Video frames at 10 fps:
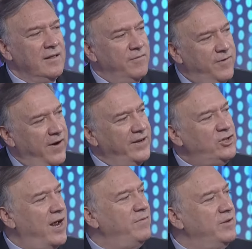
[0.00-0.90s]
the very
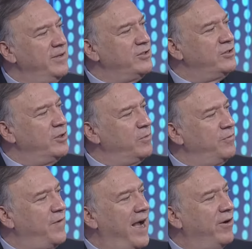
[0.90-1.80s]
Javelin missiles that were
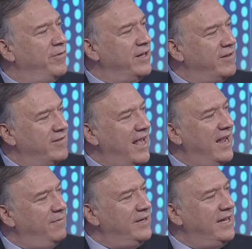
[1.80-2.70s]
fired that
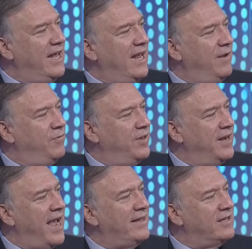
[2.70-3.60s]
saved Kyiv the
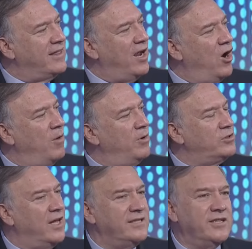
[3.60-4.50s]
night that they
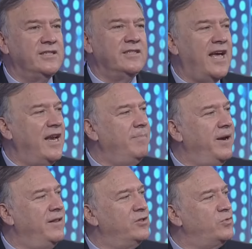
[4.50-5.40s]
almost lost it, does
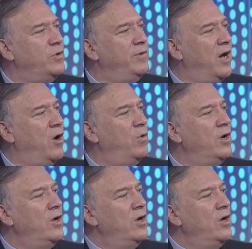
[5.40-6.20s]
anybody in this room know